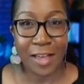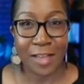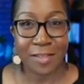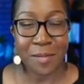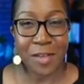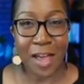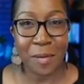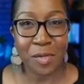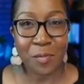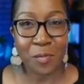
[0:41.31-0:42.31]

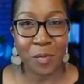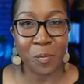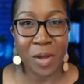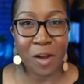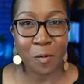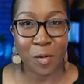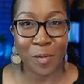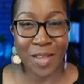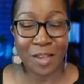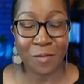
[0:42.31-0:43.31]
sometimes from a parent
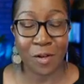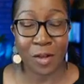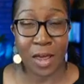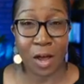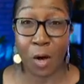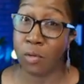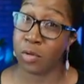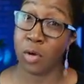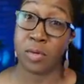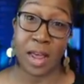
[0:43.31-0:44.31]
perspective, they're like, oh
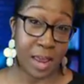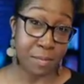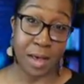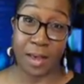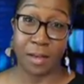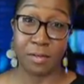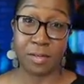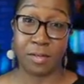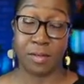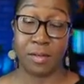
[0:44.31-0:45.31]
no, not in my house.